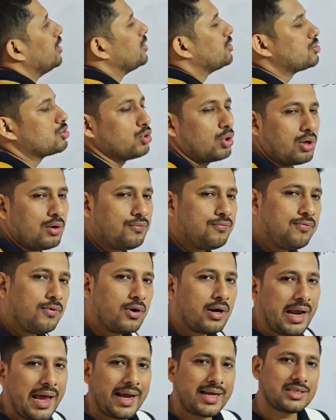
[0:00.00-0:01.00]
Solve
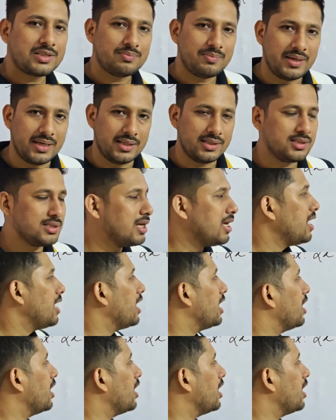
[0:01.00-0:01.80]
for x means